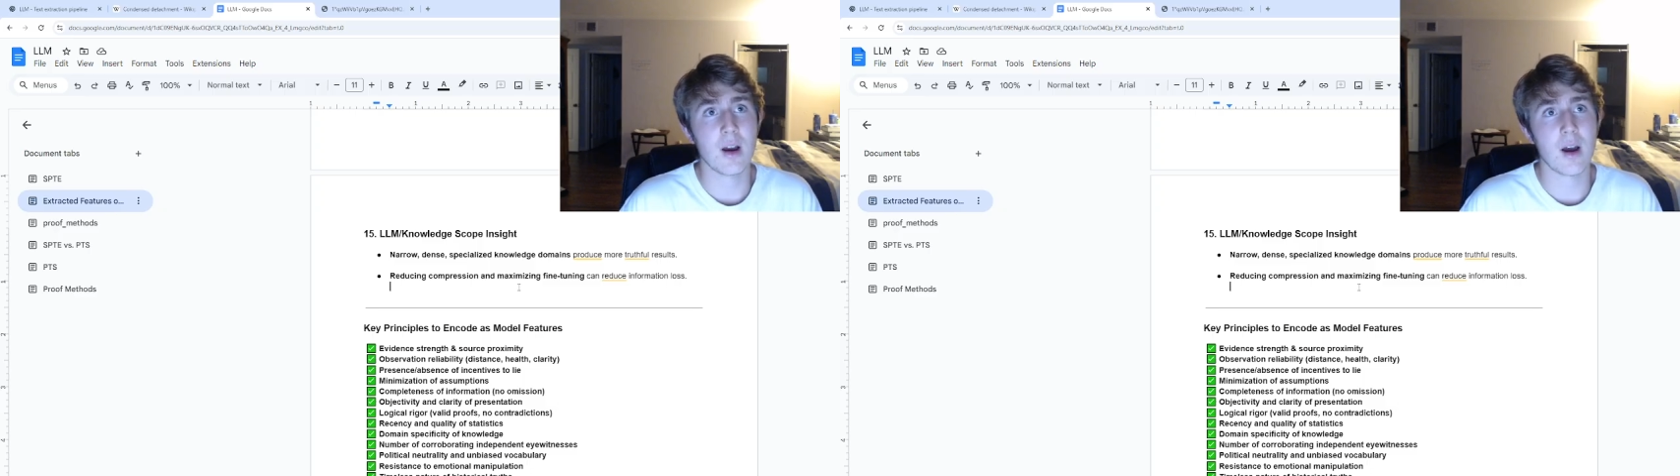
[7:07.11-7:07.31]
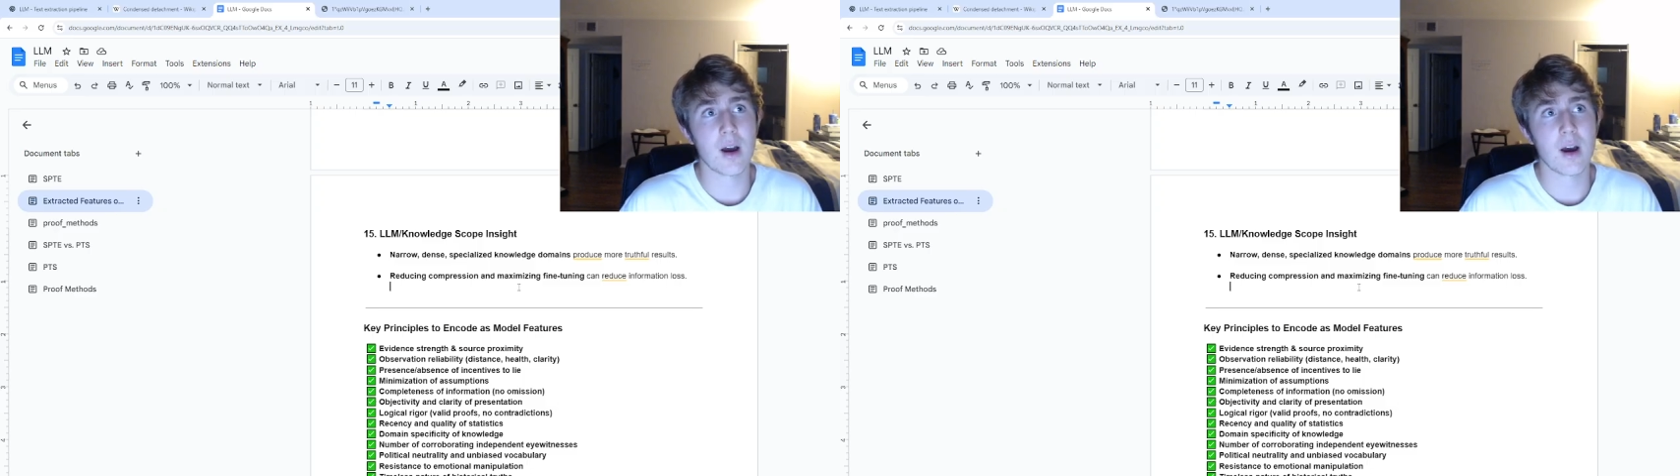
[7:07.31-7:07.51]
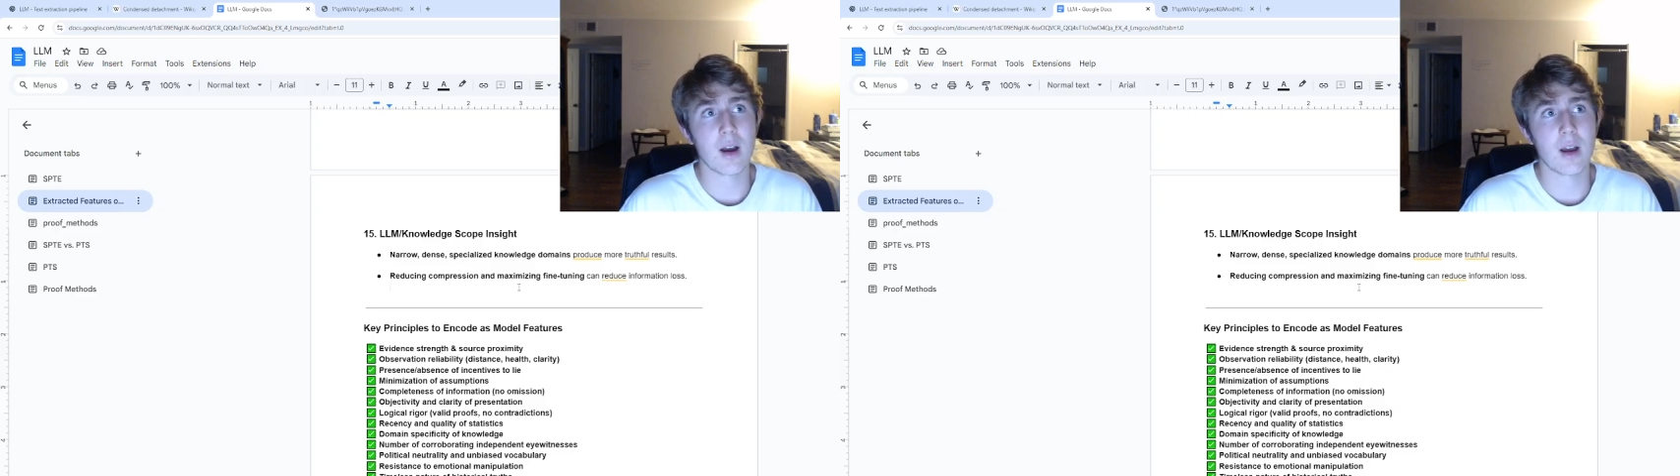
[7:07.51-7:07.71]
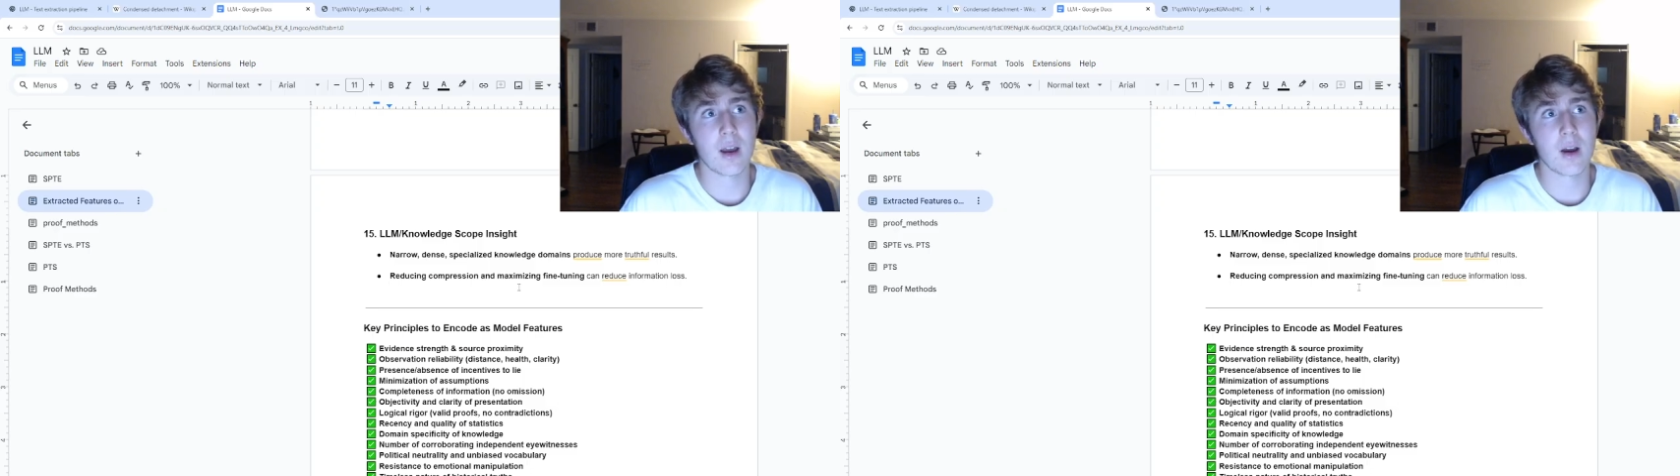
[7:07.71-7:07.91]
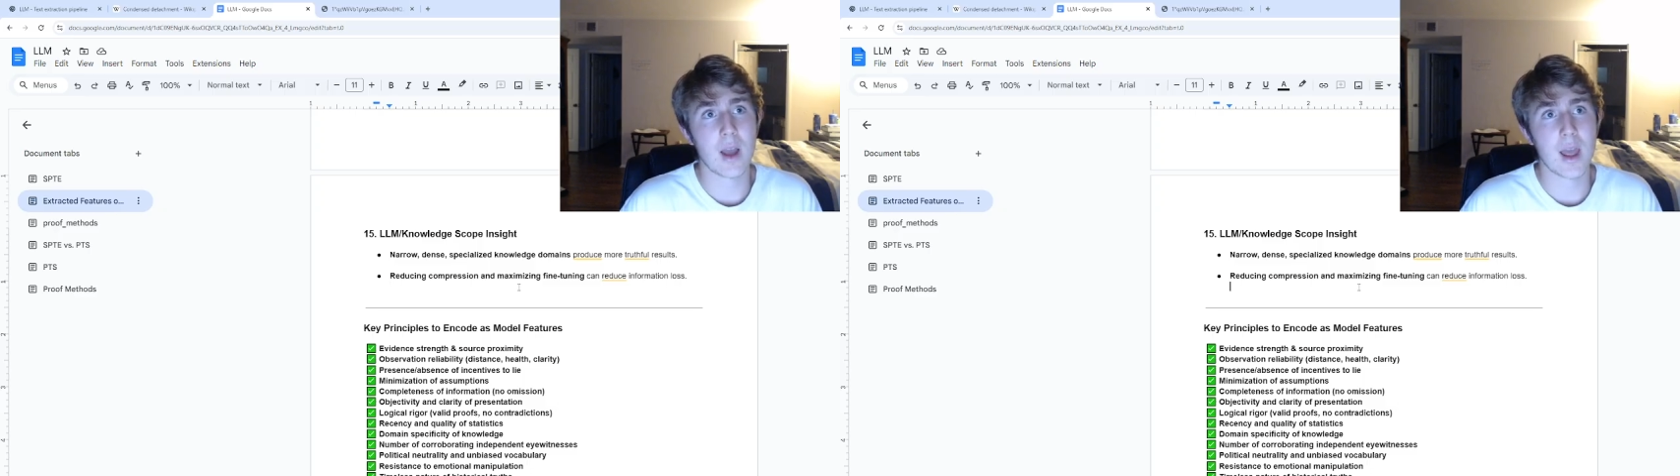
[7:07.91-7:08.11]
uh,
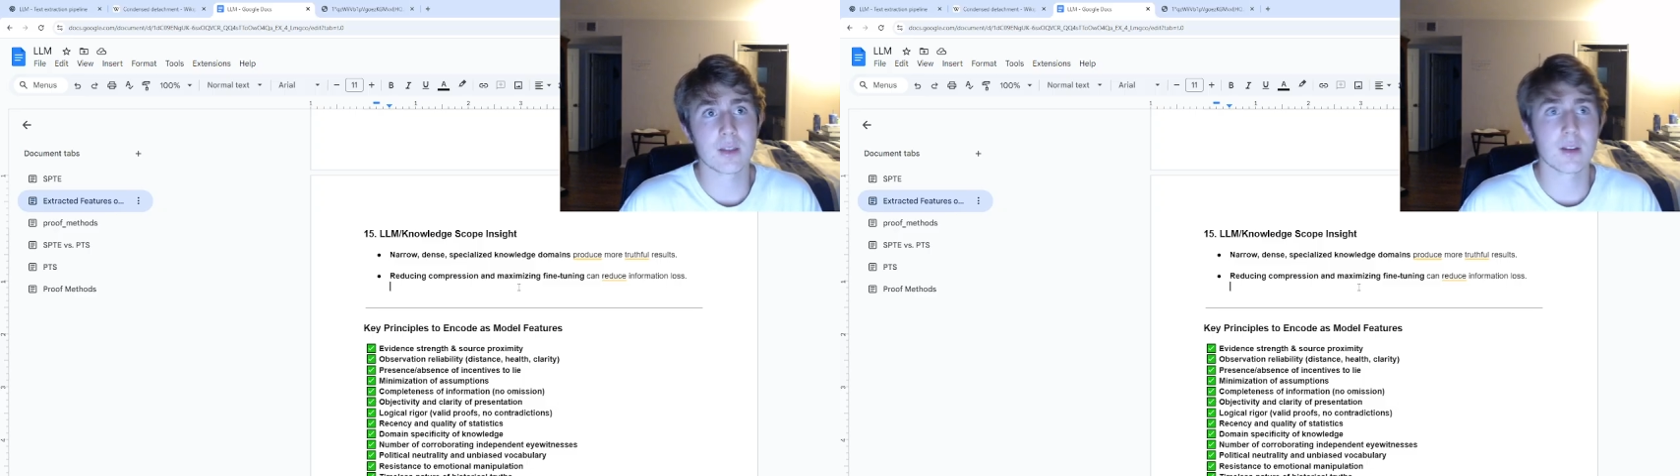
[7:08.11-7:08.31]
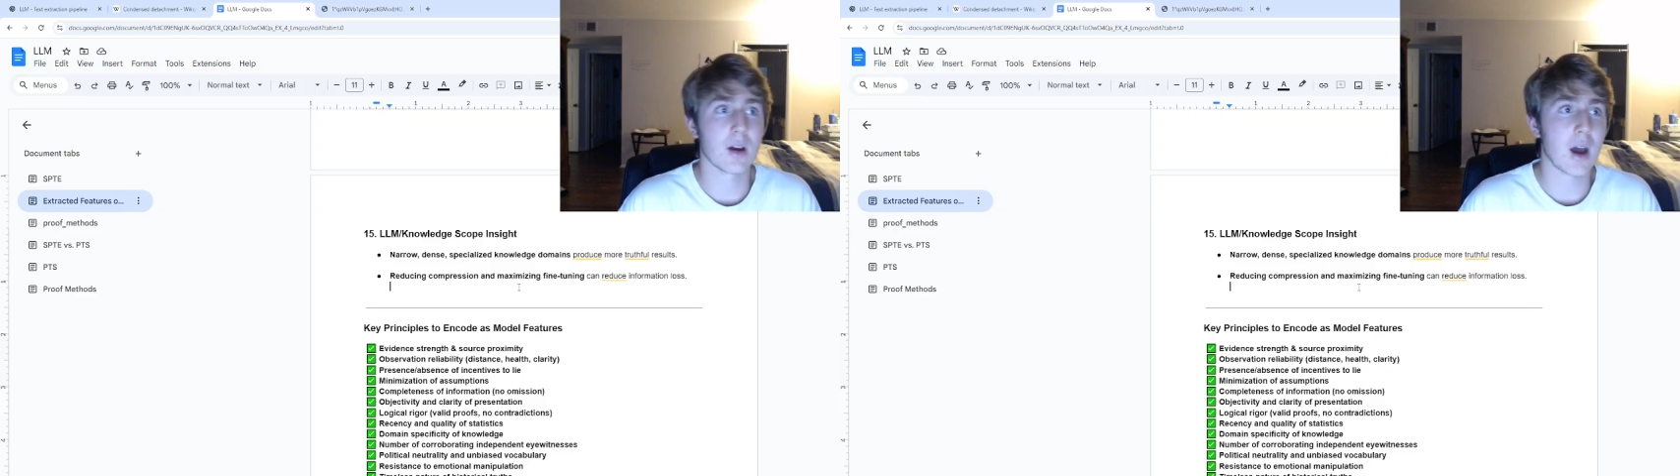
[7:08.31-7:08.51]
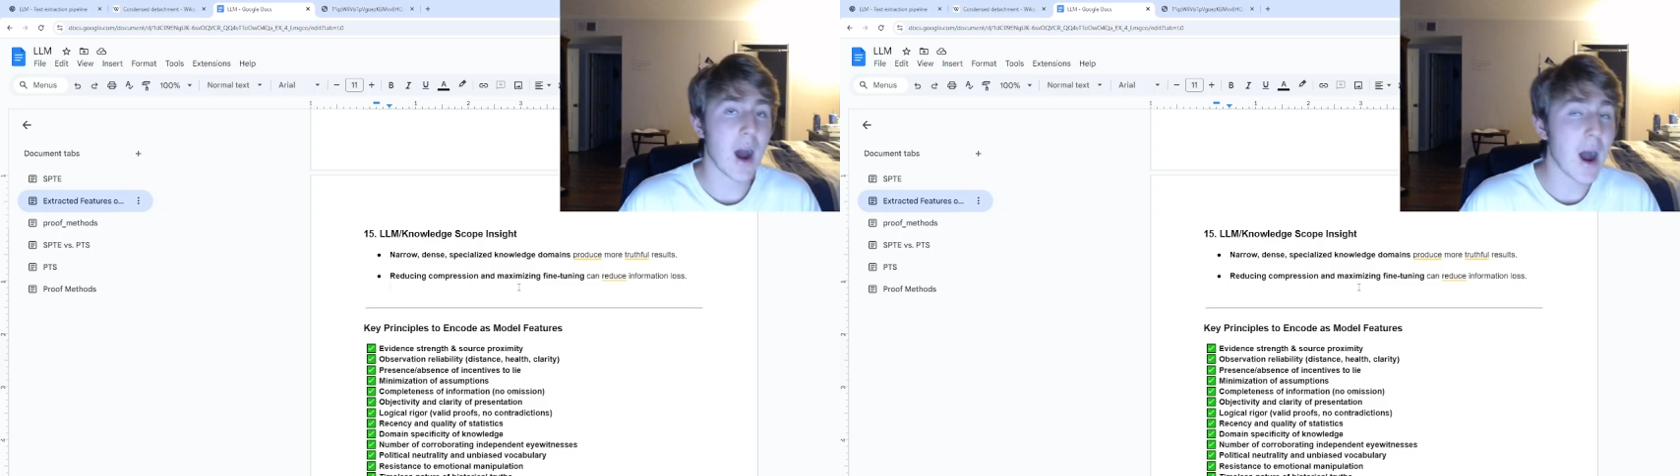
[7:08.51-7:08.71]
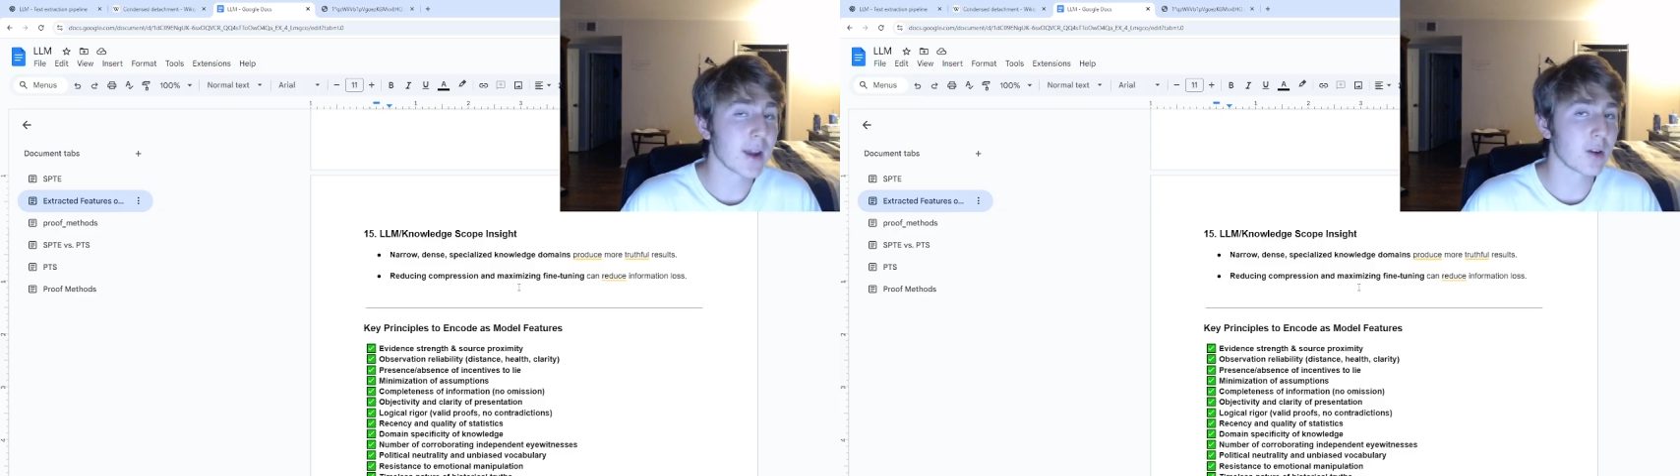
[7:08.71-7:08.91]
and the high